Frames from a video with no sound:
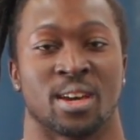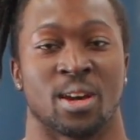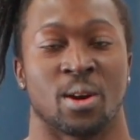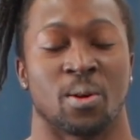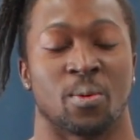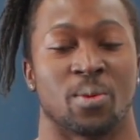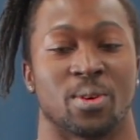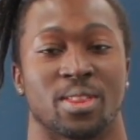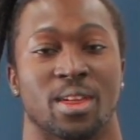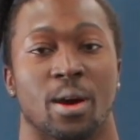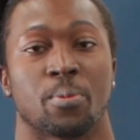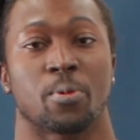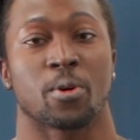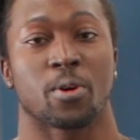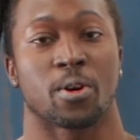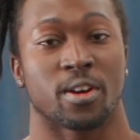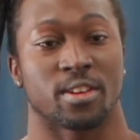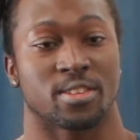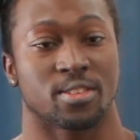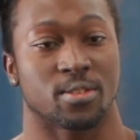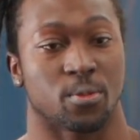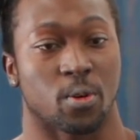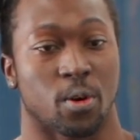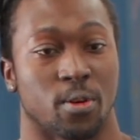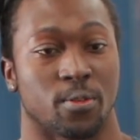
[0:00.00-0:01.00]
With our
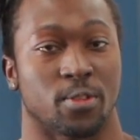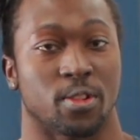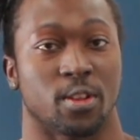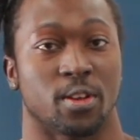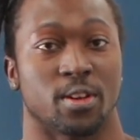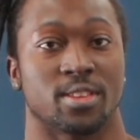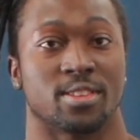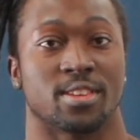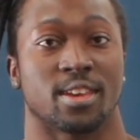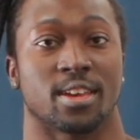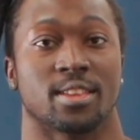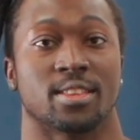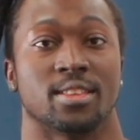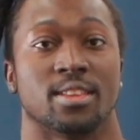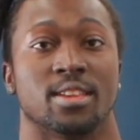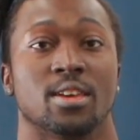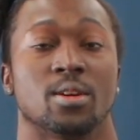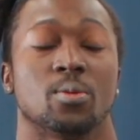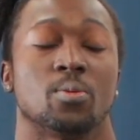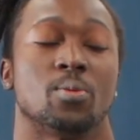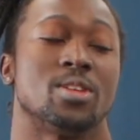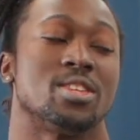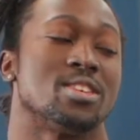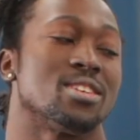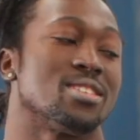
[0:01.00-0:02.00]
progressive overload technique,
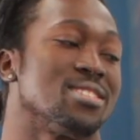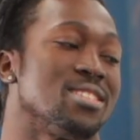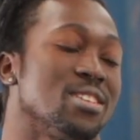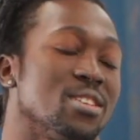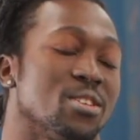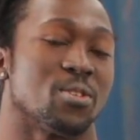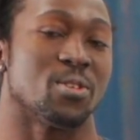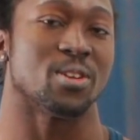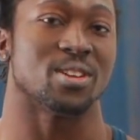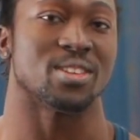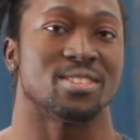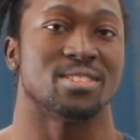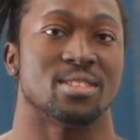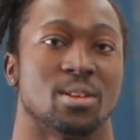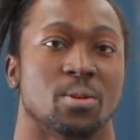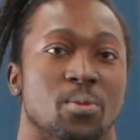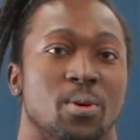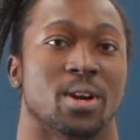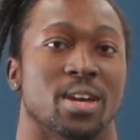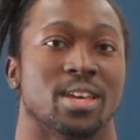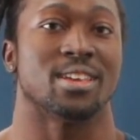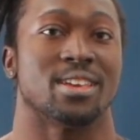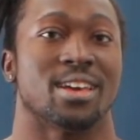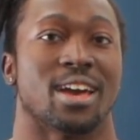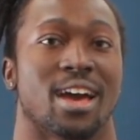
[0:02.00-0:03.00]
we're just increasing the
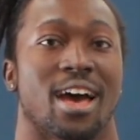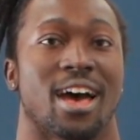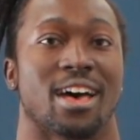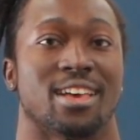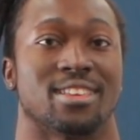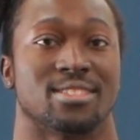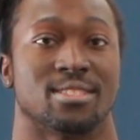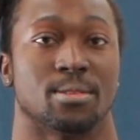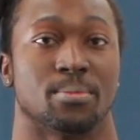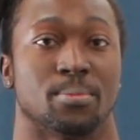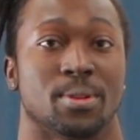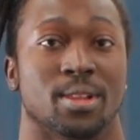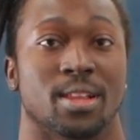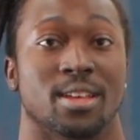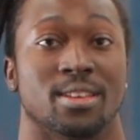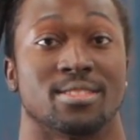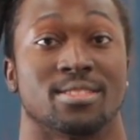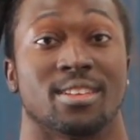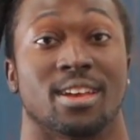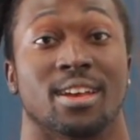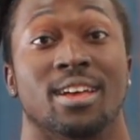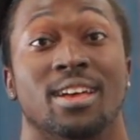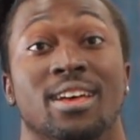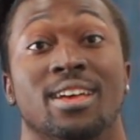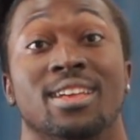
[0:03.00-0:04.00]
weight, as simple as
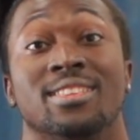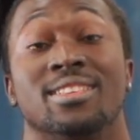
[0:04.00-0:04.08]
that.